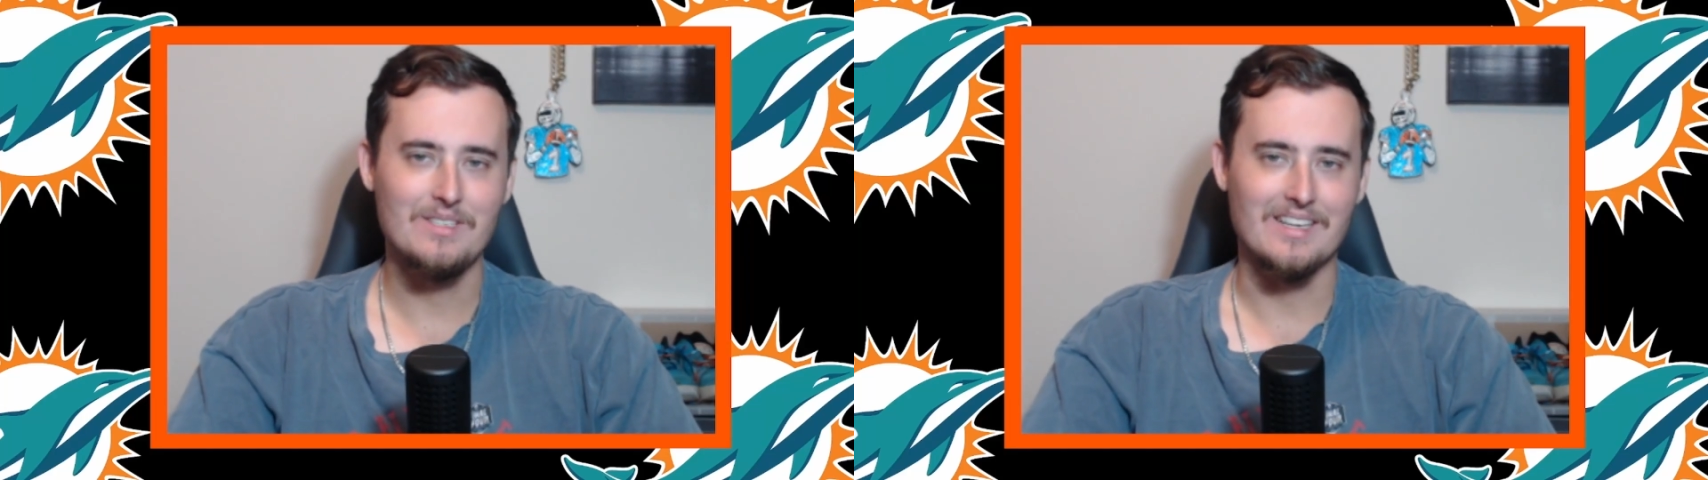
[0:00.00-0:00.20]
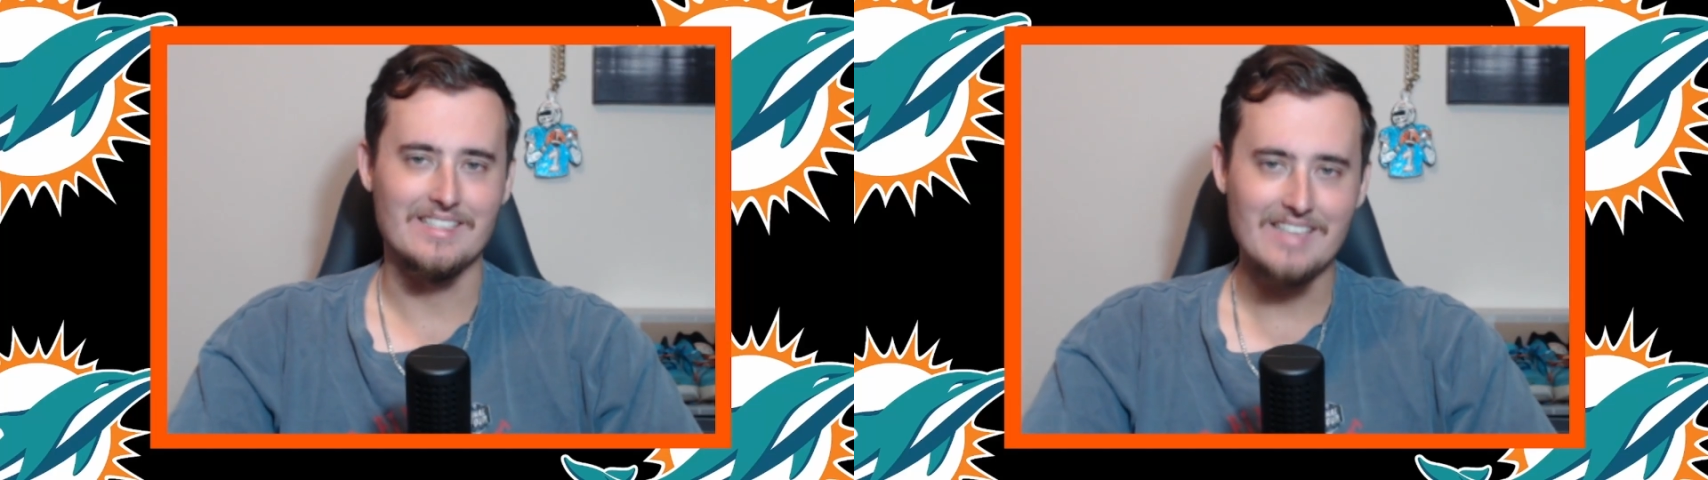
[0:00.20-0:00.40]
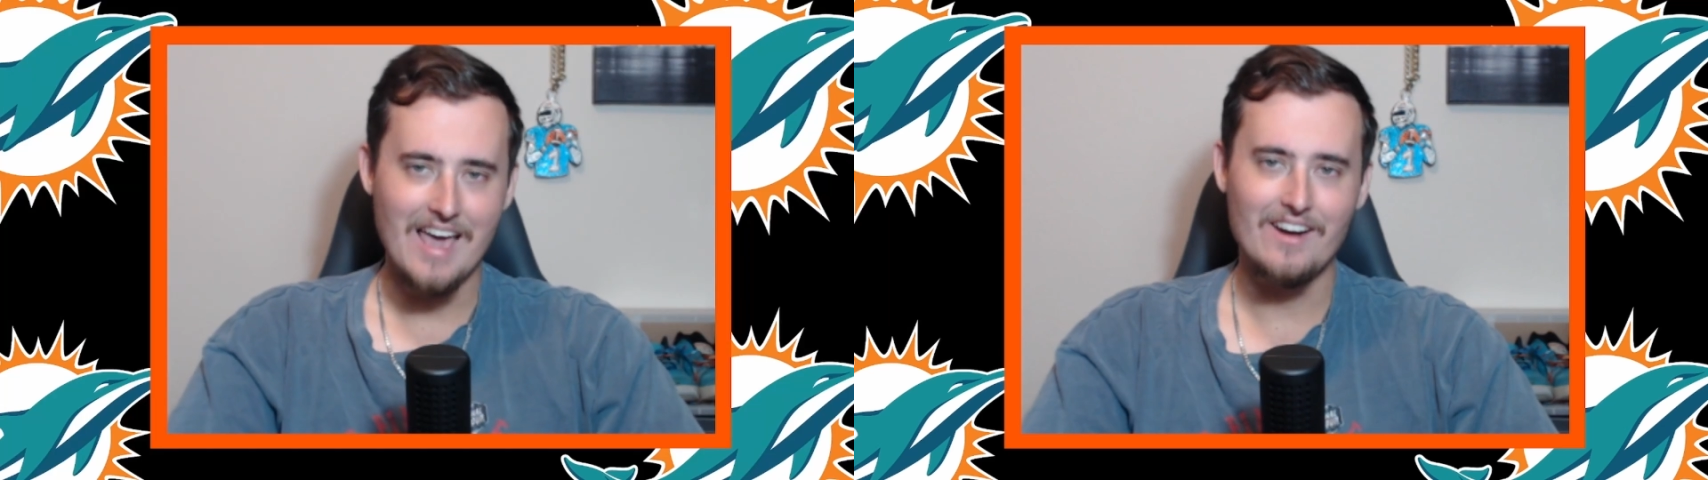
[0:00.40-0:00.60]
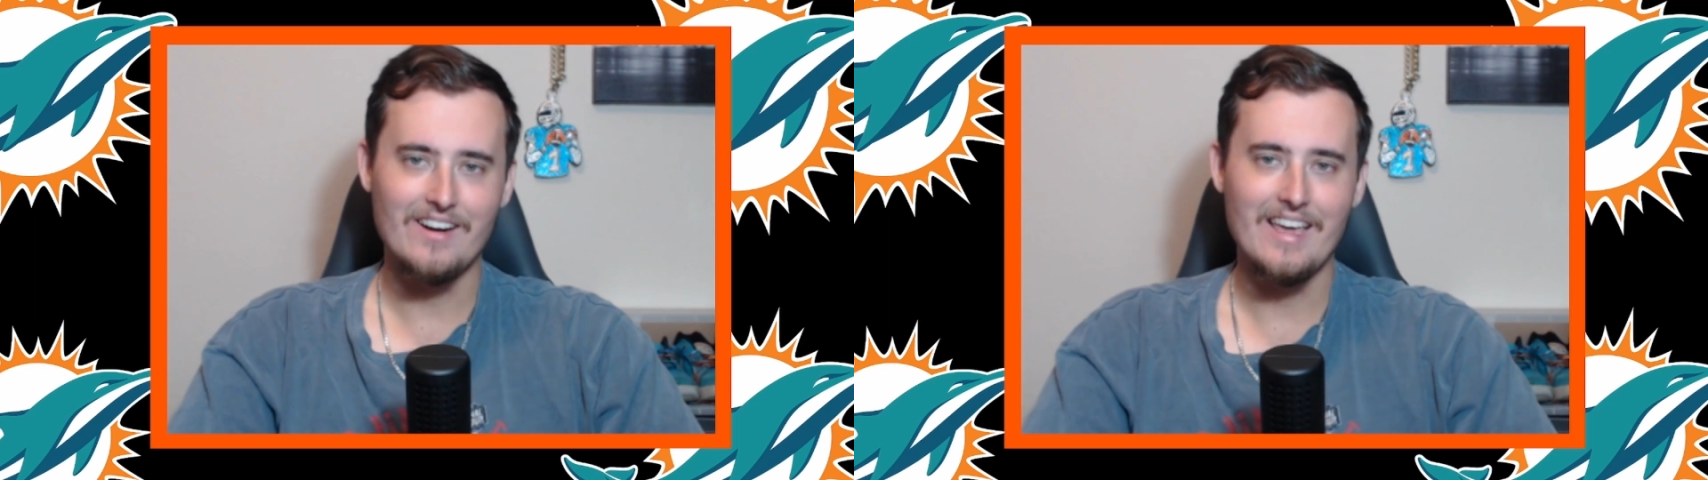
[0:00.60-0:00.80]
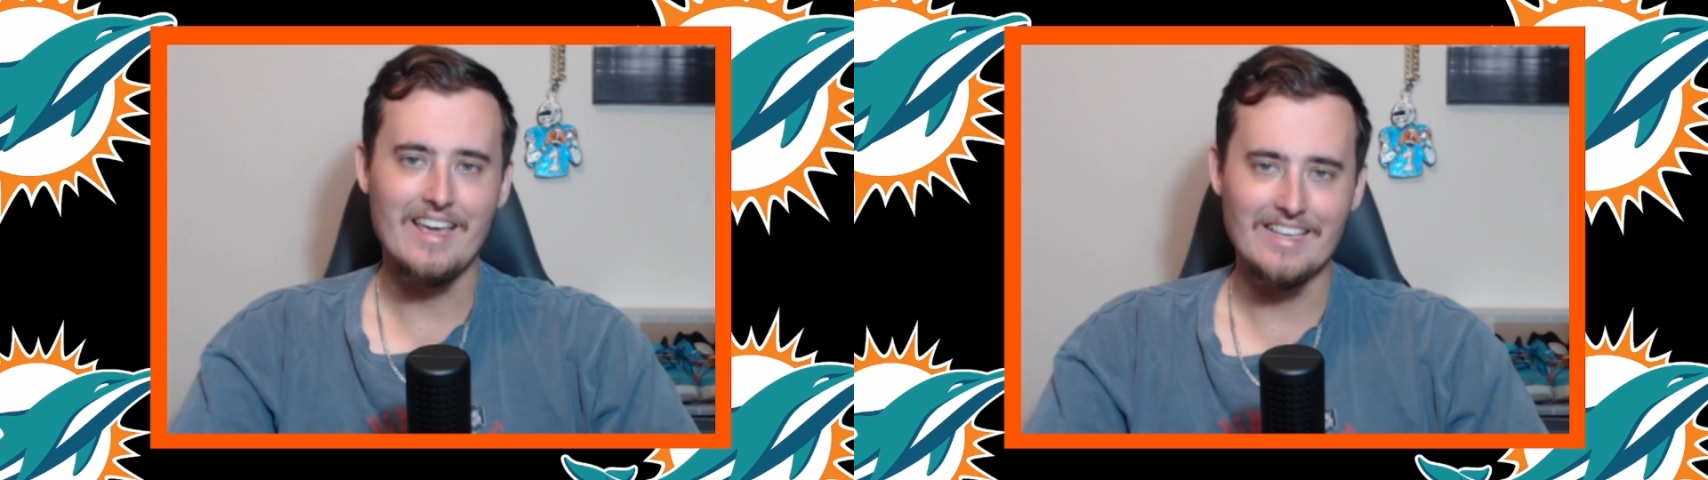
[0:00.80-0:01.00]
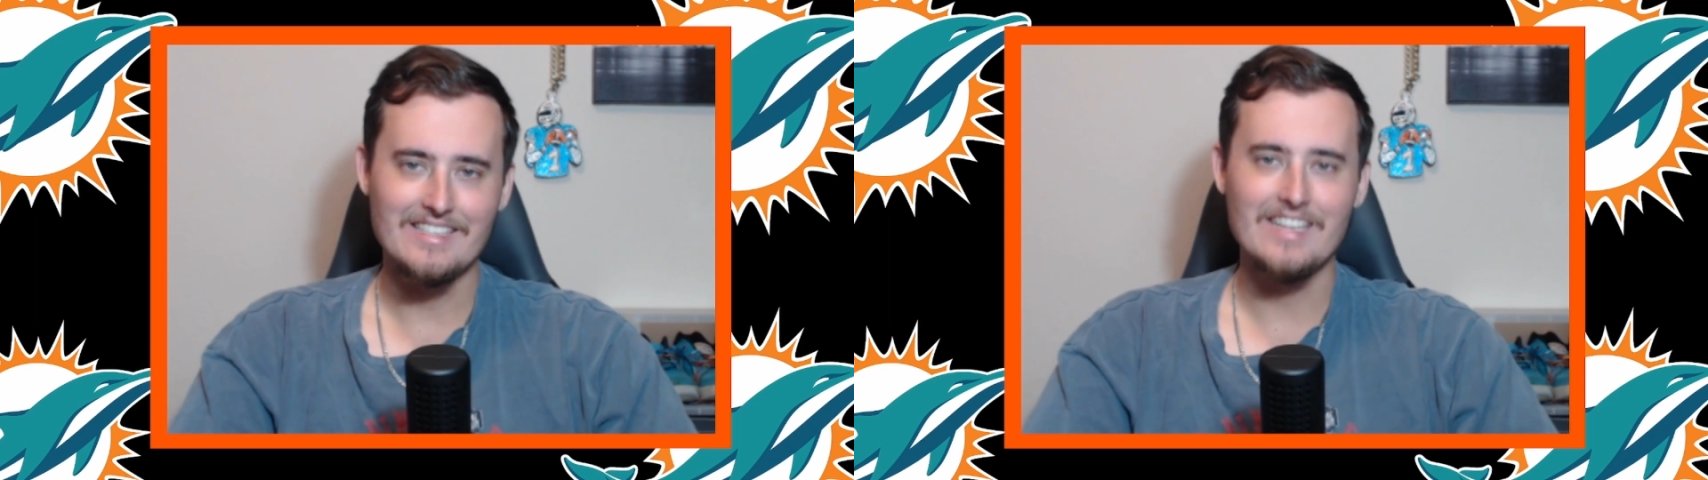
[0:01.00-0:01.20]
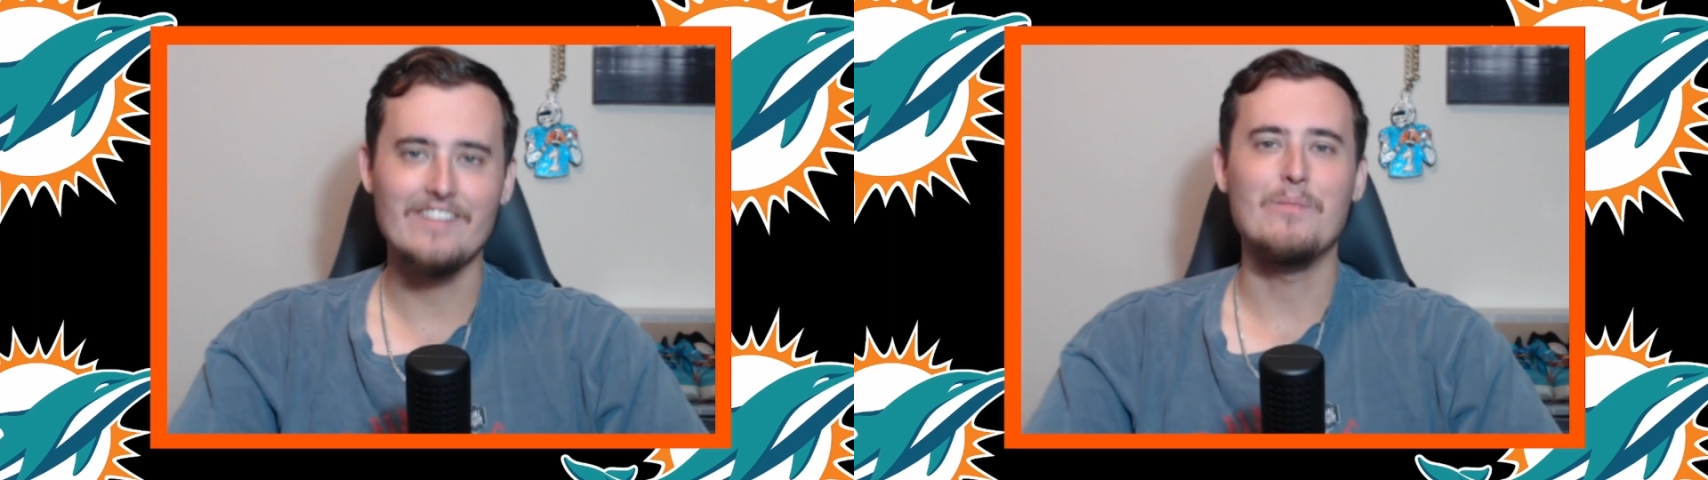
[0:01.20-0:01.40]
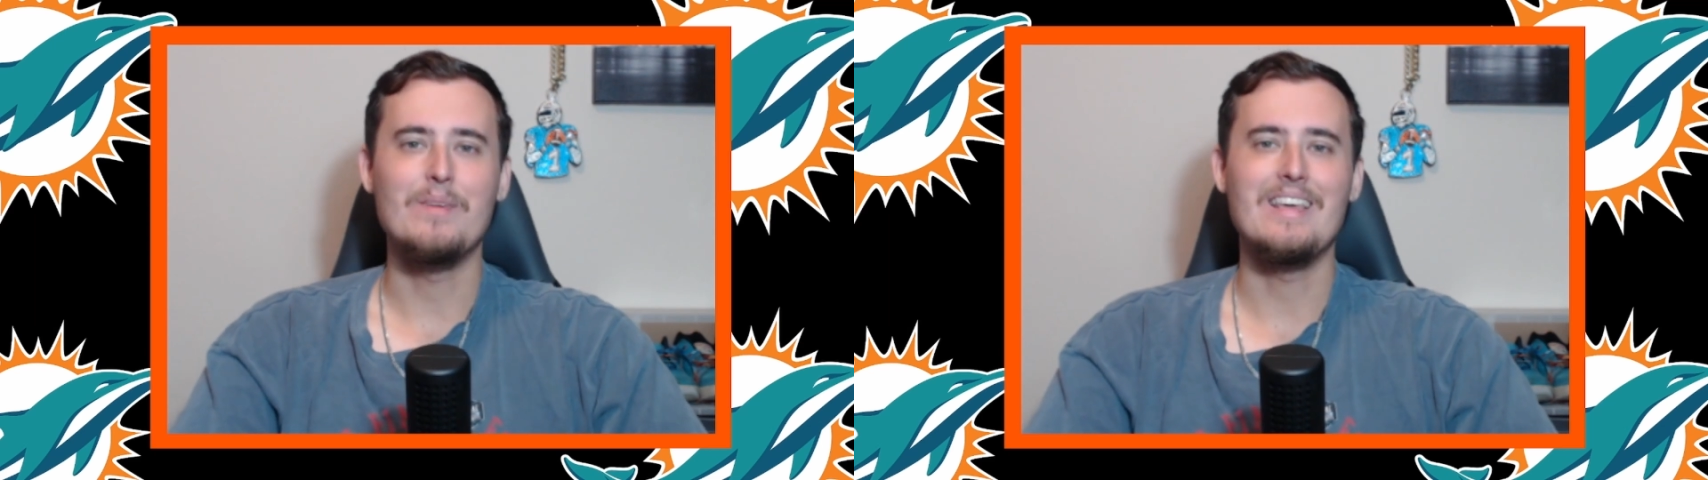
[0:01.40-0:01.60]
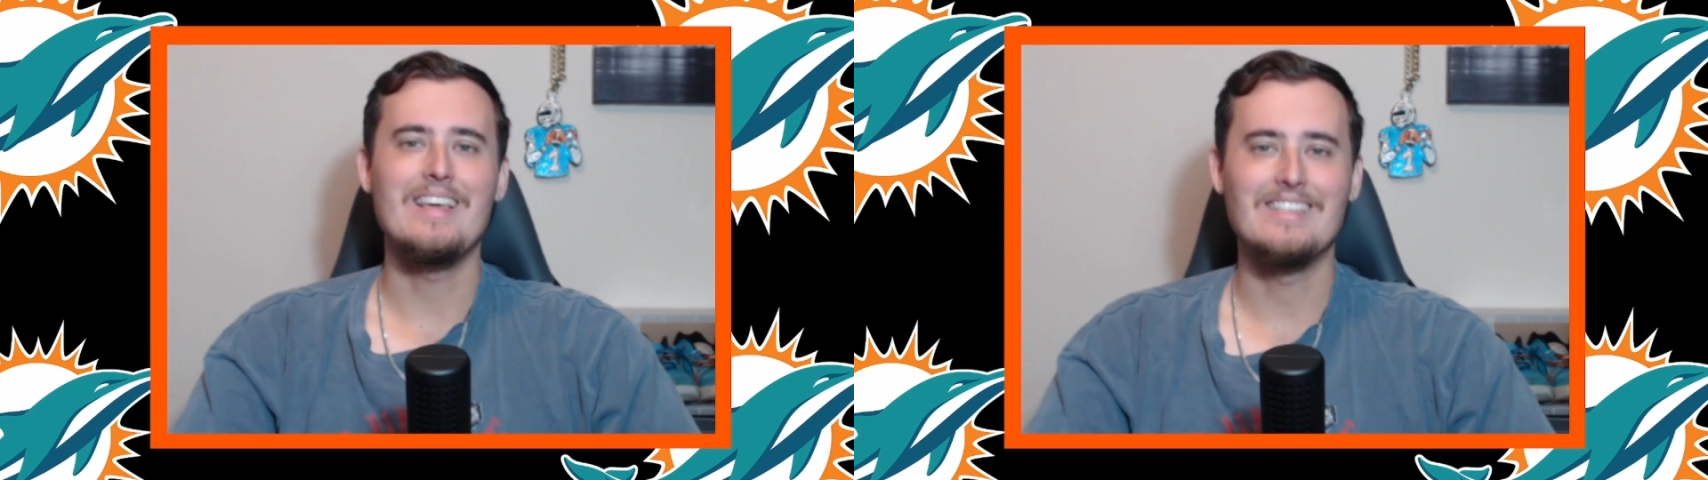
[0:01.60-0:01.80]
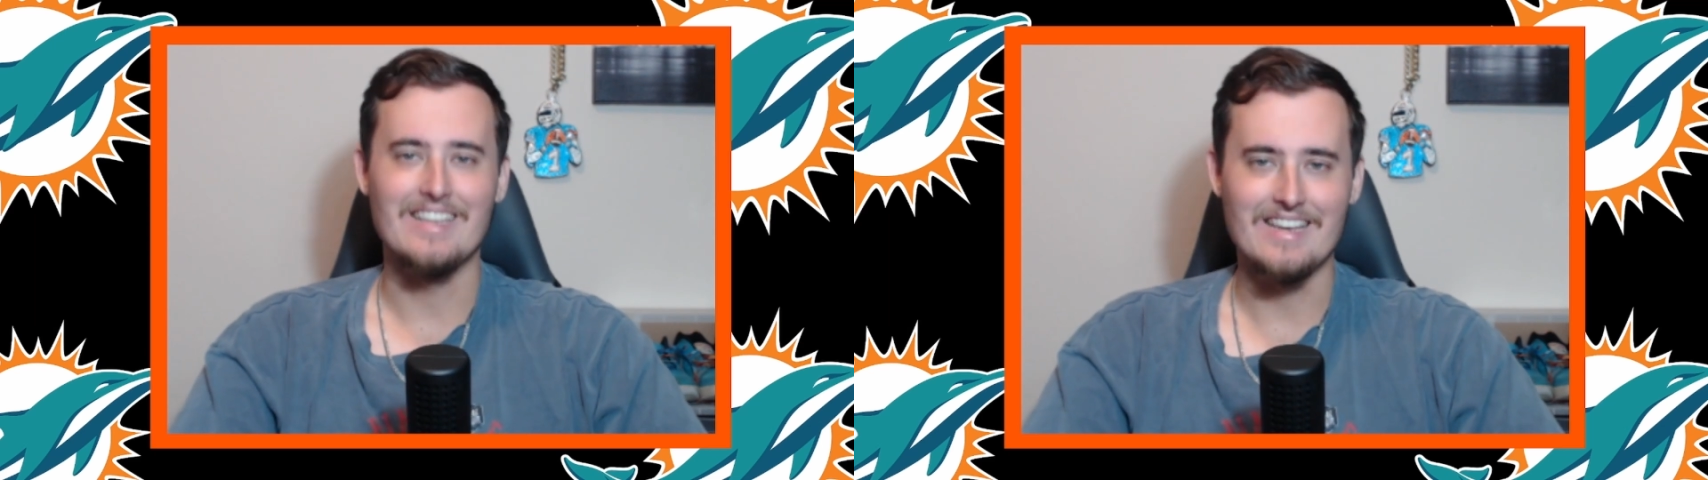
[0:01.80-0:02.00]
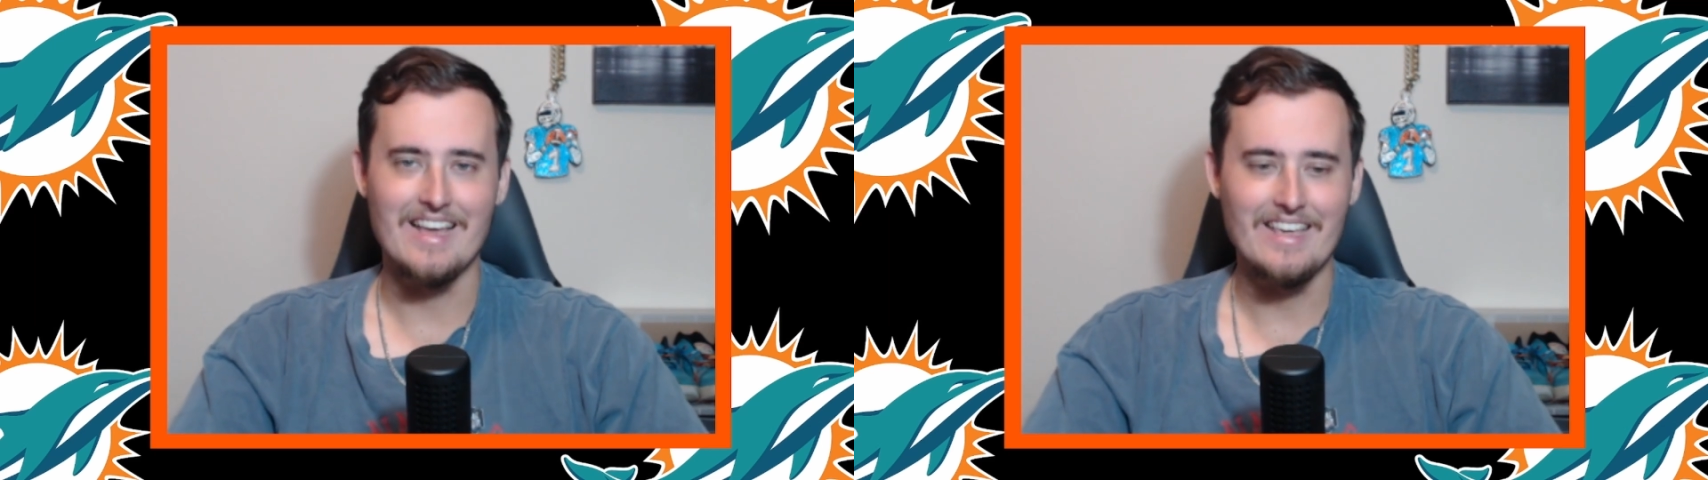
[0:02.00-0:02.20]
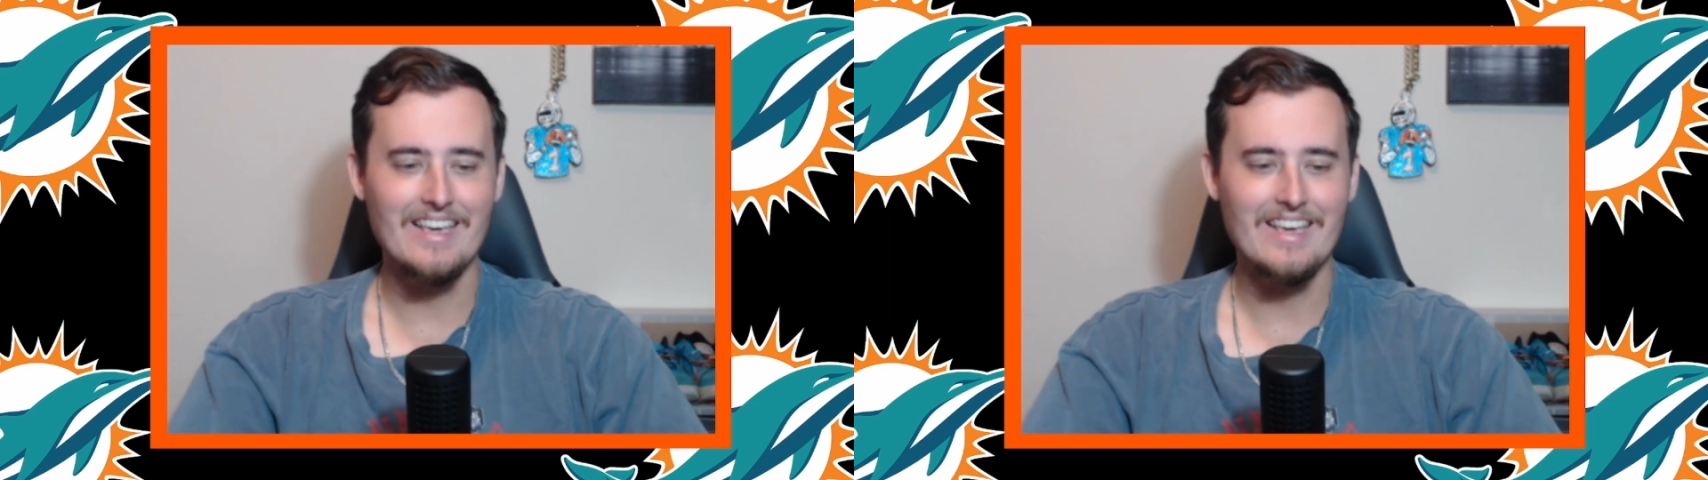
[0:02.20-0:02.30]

on Saturday instead of it being tonight?